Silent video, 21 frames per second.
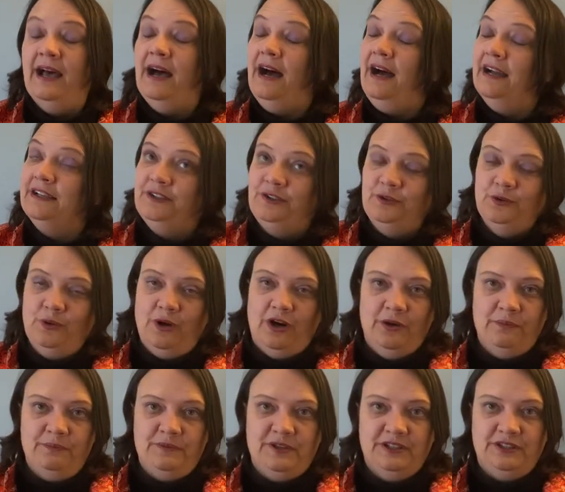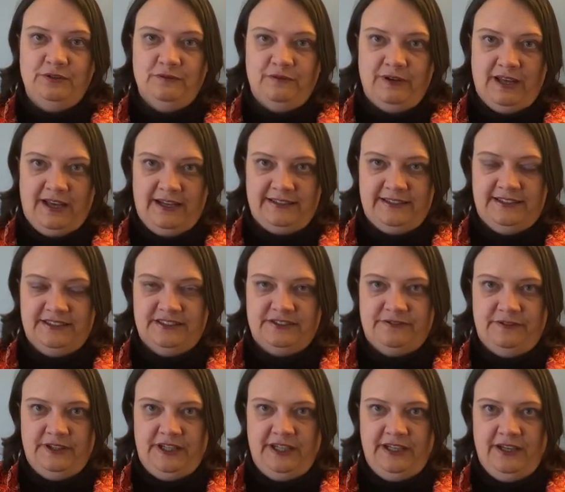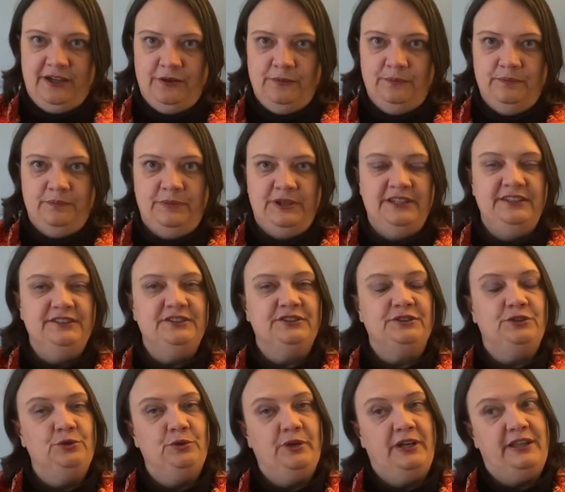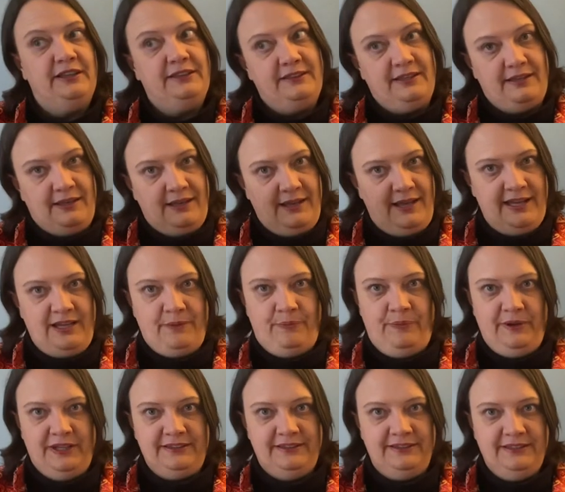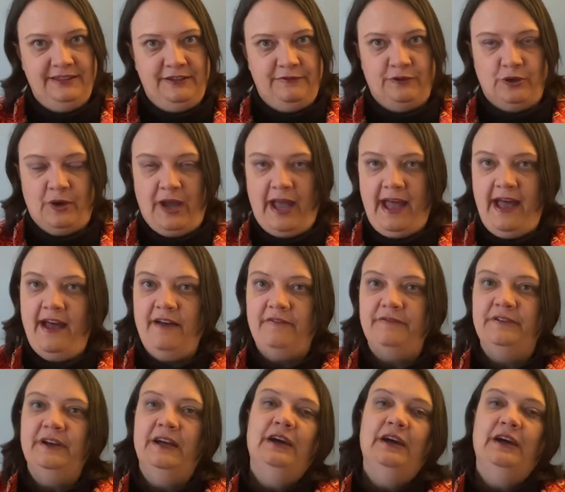I do hope that you've liked this video. Please do hit the like button if you have.